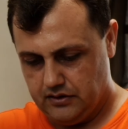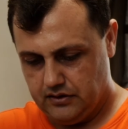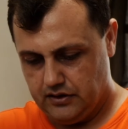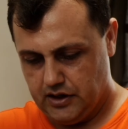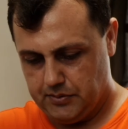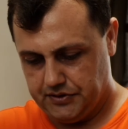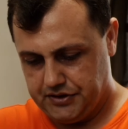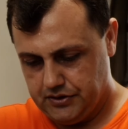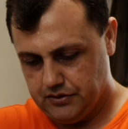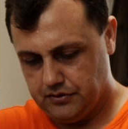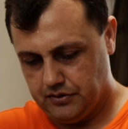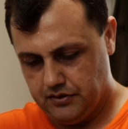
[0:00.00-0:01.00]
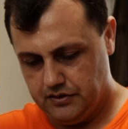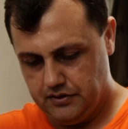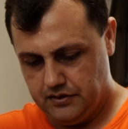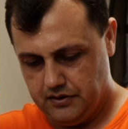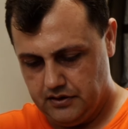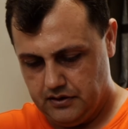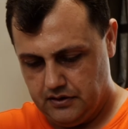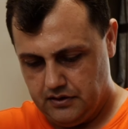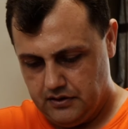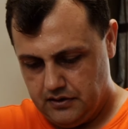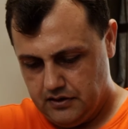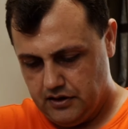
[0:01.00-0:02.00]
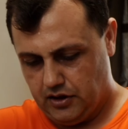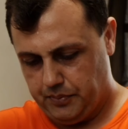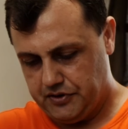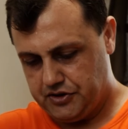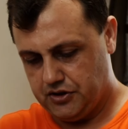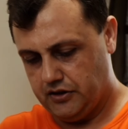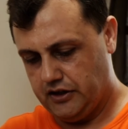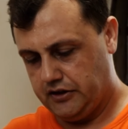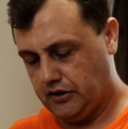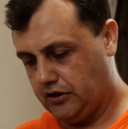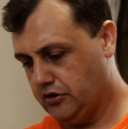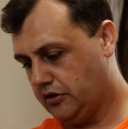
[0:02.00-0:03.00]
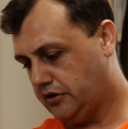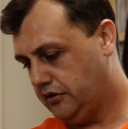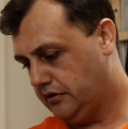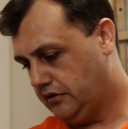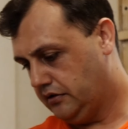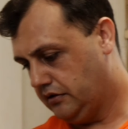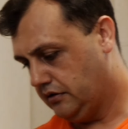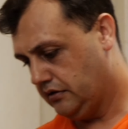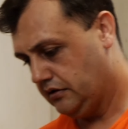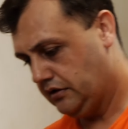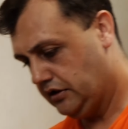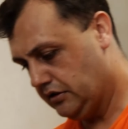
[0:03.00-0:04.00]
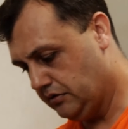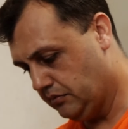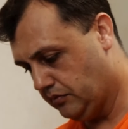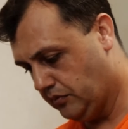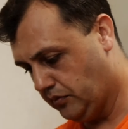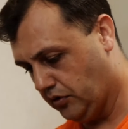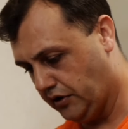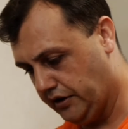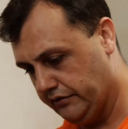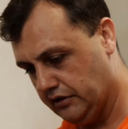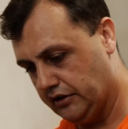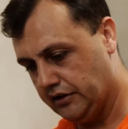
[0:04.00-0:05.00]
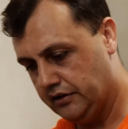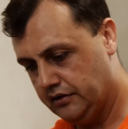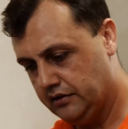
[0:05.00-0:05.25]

you're able to help ensure that they're cooked more evenly.